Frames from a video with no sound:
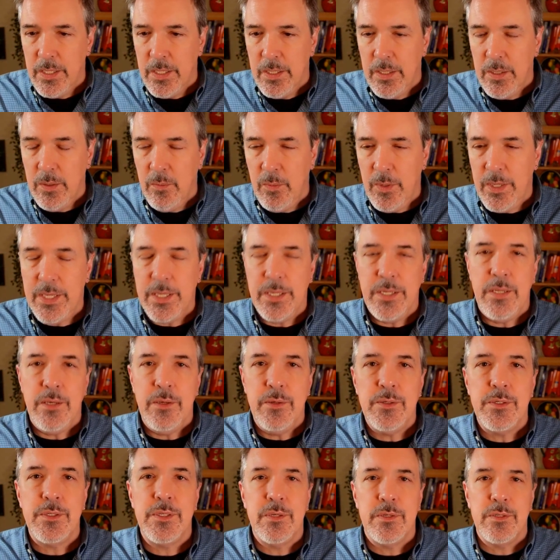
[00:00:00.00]
We can
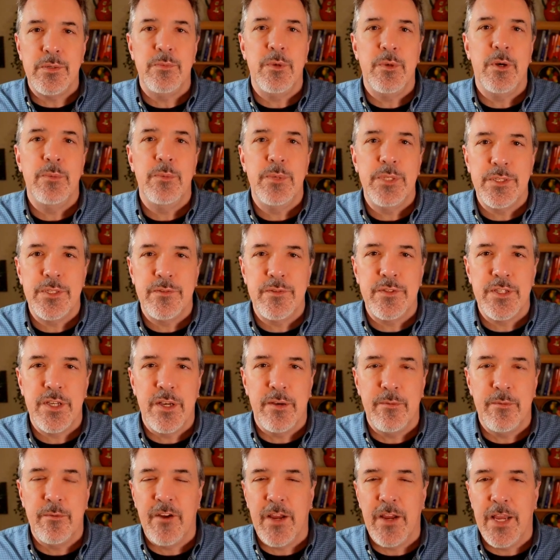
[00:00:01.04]
use those moments of
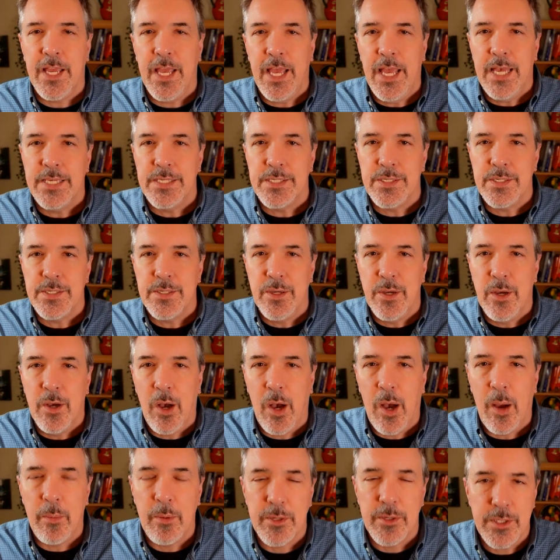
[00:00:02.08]
suffering as
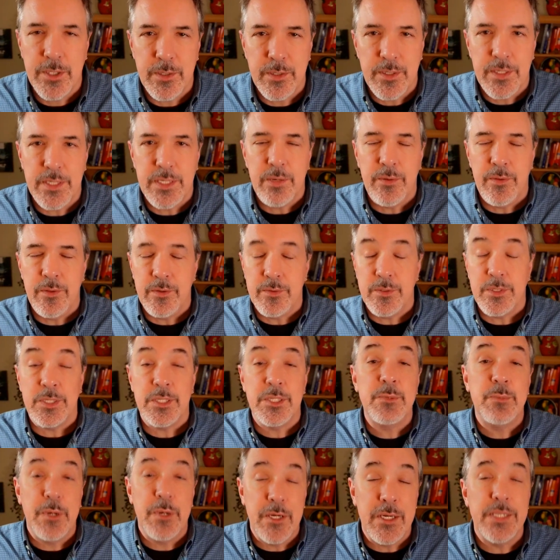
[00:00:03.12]
opportunity, or those
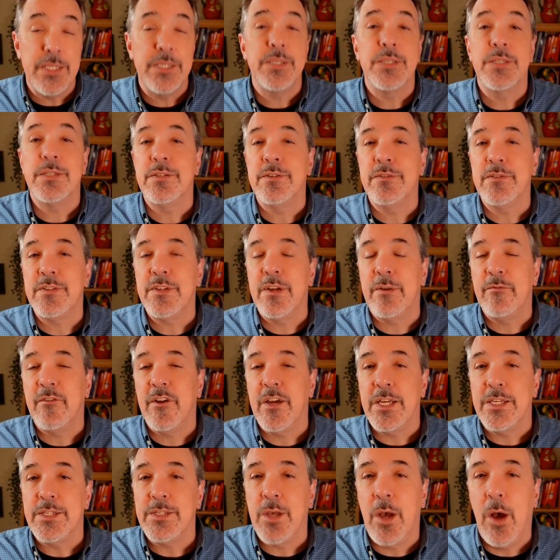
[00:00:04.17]
experiences of suffering
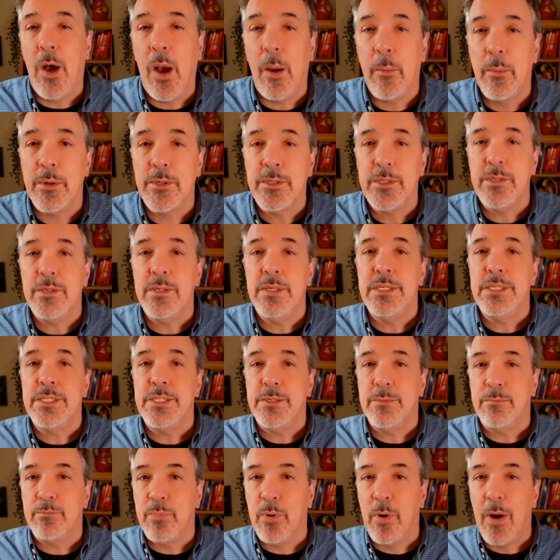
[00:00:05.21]
as opportunities
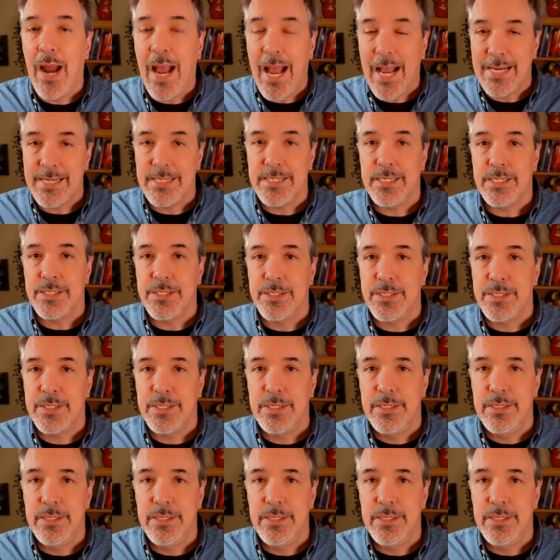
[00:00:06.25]
to practice